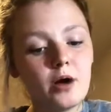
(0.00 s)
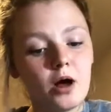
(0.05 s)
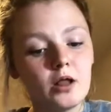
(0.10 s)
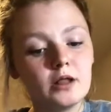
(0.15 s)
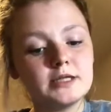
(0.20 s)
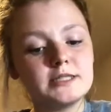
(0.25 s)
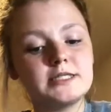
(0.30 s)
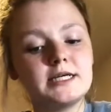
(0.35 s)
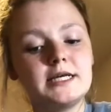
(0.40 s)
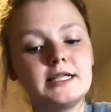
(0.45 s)

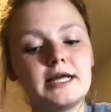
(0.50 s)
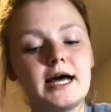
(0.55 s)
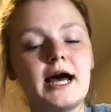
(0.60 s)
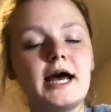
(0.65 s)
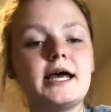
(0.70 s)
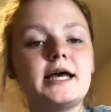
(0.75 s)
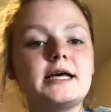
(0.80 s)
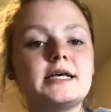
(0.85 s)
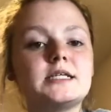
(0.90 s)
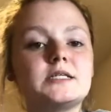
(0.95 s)
policy
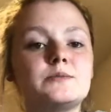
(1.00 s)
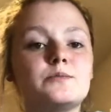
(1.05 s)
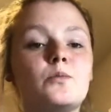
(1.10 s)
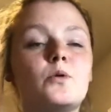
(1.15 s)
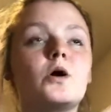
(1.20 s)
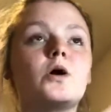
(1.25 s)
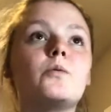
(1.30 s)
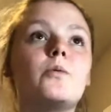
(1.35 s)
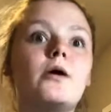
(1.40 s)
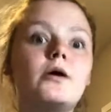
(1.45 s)
that is
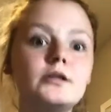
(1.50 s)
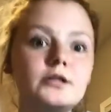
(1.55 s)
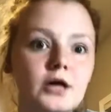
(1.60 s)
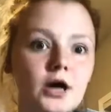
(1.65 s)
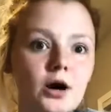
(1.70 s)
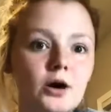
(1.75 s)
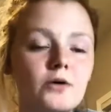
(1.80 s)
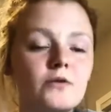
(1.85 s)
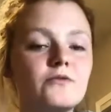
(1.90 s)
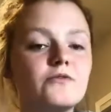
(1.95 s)
more well
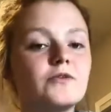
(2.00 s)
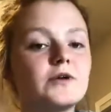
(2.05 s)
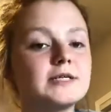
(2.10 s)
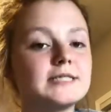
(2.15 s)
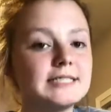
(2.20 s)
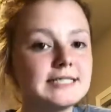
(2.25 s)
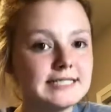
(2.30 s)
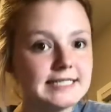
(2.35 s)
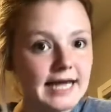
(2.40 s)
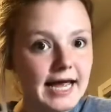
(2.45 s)
known for
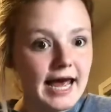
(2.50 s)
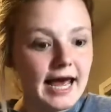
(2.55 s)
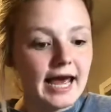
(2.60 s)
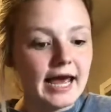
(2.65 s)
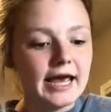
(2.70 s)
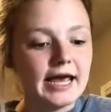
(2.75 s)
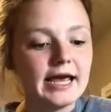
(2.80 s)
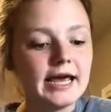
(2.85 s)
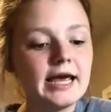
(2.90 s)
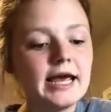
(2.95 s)

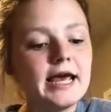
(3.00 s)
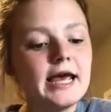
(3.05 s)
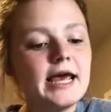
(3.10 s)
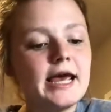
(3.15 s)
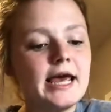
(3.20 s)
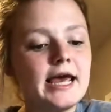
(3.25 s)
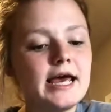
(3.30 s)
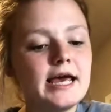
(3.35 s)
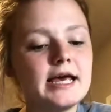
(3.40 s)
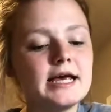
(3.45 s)
today
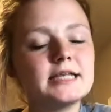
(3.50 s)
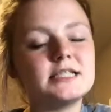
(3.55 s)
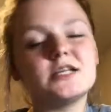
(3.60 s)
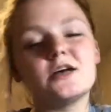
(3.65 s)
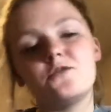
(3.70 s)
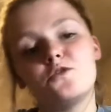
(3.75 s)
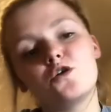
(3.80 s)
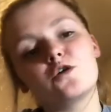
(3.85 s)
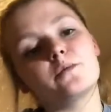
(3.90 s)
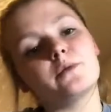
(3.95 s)
is
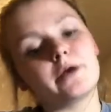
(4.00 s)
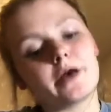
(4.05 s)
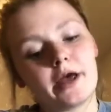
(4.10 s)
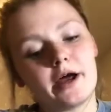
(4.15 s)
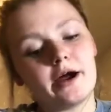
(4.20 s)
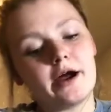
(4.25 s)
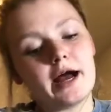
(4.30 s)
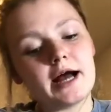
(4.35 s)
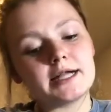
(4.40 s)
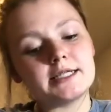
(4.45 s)
Affordable
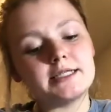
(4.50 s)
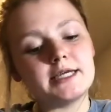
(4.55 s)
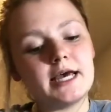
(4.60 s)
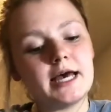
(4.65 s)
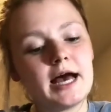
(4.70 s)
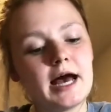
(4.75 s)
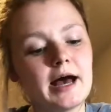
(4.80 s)
Care Act.